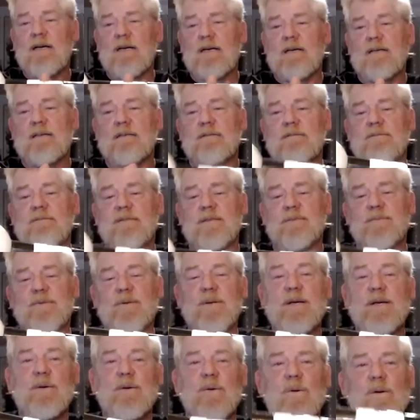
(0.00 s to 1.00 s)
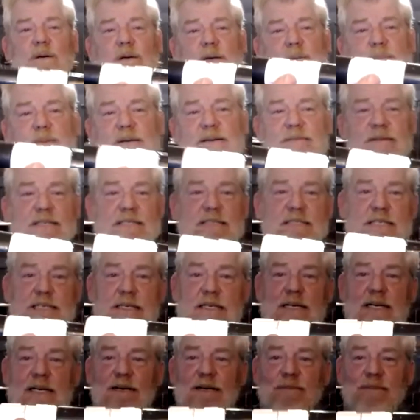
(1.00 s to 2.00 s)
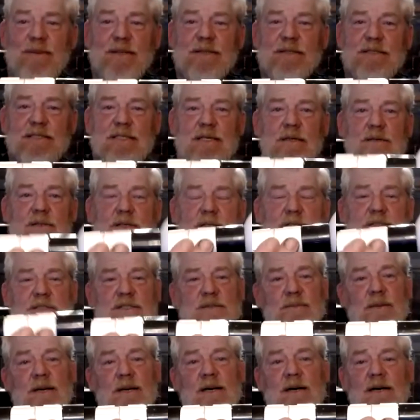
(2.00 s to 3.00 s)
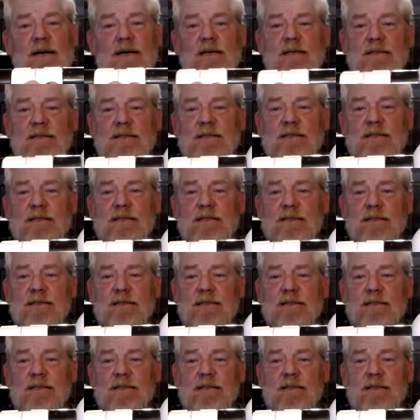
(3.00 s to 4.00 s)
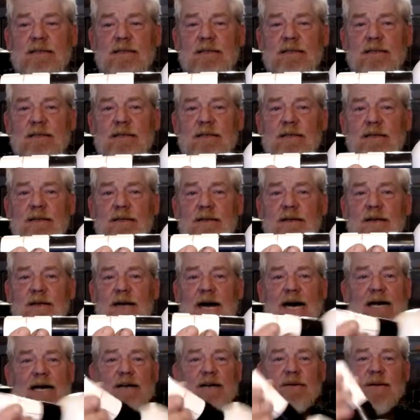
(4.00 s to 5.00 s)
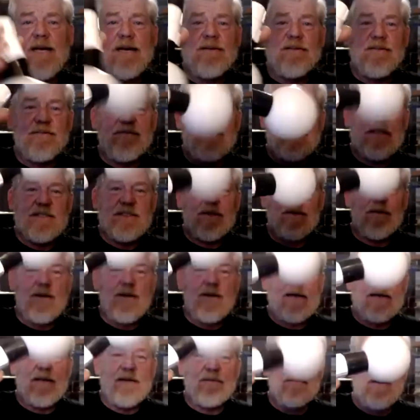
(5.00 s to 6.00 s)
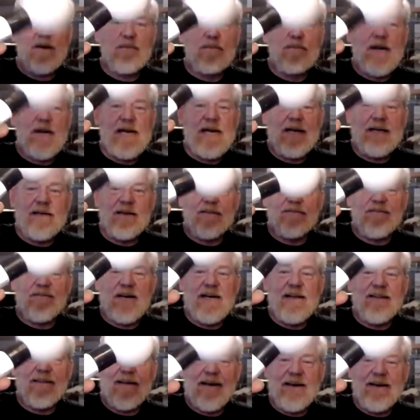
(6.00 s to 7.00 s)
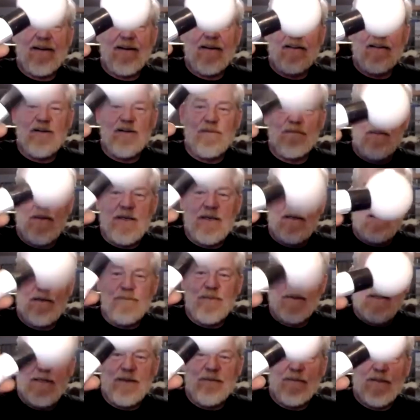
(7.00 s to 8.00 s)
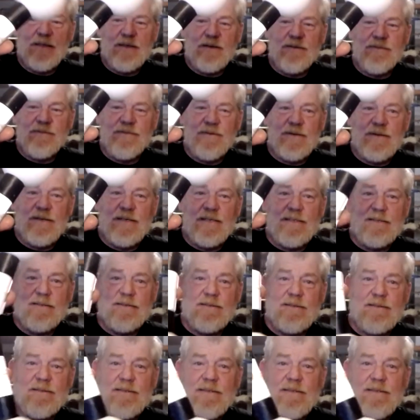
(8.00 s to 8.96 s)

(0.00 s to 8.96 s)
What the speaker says: some 3/4 PVC couplers on your smalls. I don't have to fish around in my bag to find that other bulb when I'm looking for it.